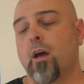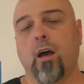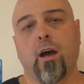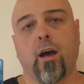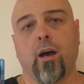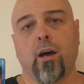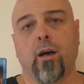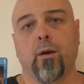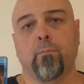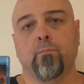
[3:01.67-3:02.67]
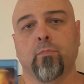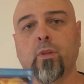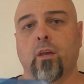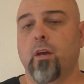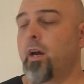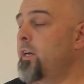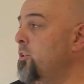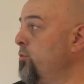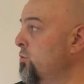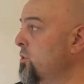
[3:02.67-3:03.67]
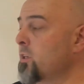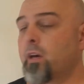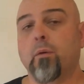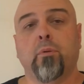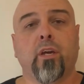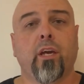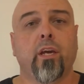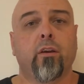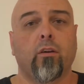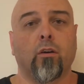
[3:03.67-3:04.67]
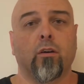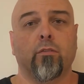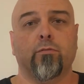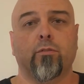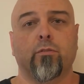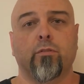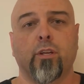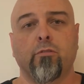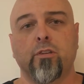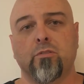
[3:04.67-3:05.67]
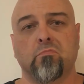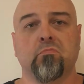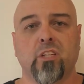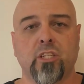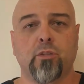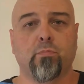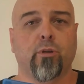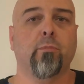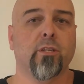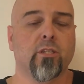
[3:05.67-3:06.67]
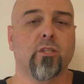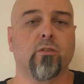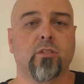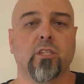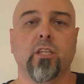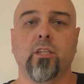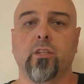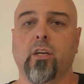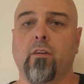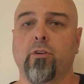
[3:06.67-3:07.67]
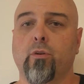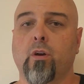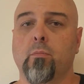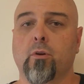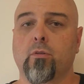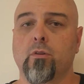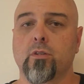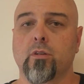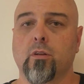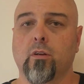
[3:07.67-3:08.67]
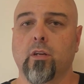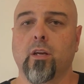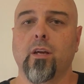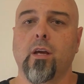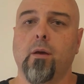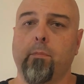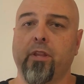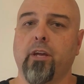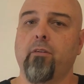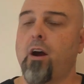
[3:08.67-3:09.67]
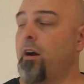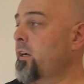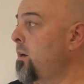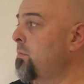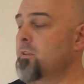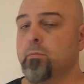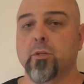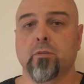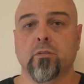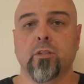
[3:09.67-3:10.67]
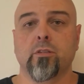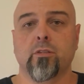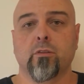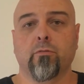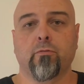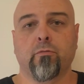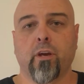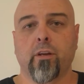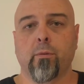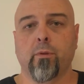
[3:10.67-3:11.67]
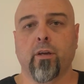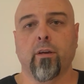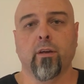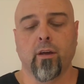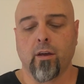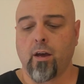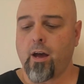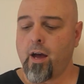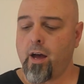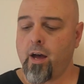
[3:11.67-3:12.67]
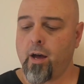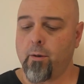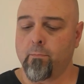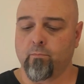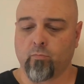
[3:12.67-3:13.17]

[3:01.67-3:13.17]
Um, as you will see up here, I've There is, this is pretty much the stock standard cover you'll come across a lot, but there are a couple of special editions I've found up there. Um,